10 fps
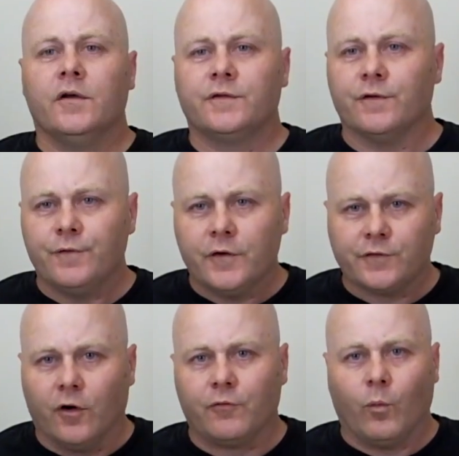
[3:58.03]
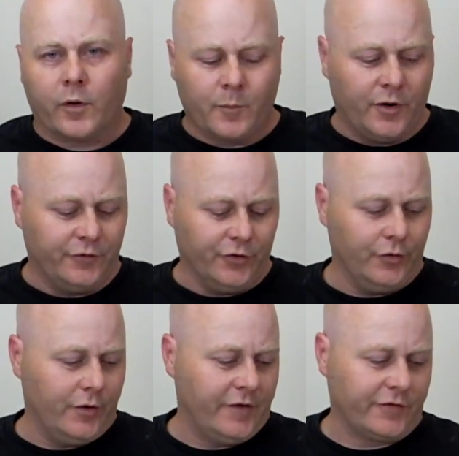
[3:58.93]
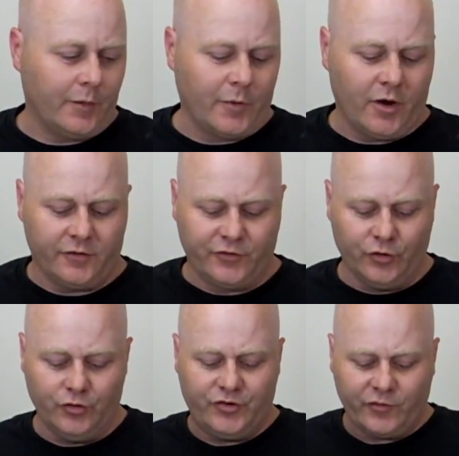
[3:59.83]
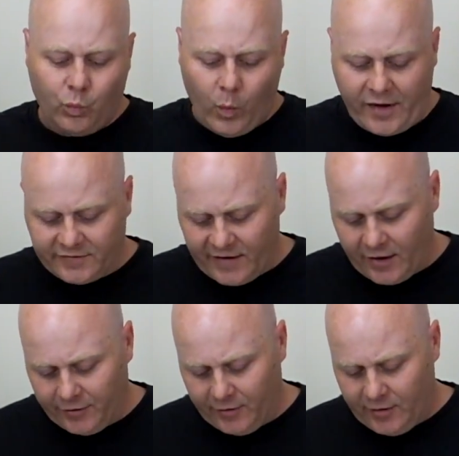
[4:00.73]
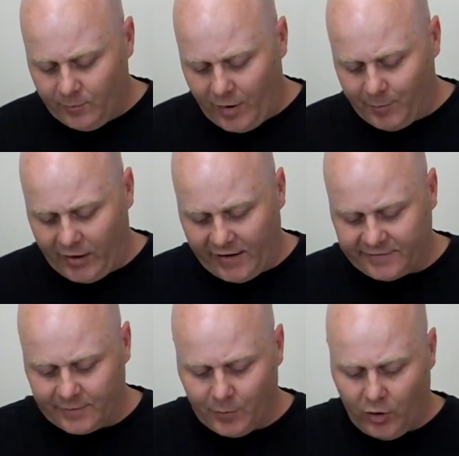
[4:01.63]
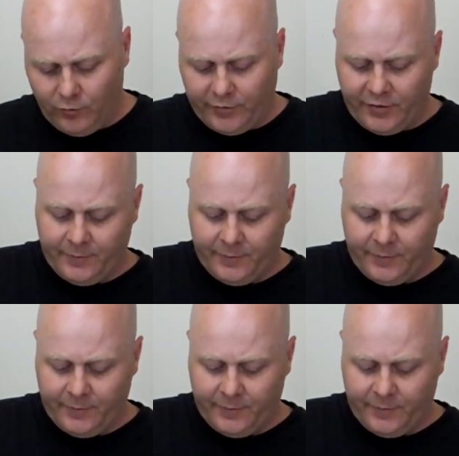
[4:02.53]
So first off, what I'm going to do is I'm going to just wet down my plaster mold.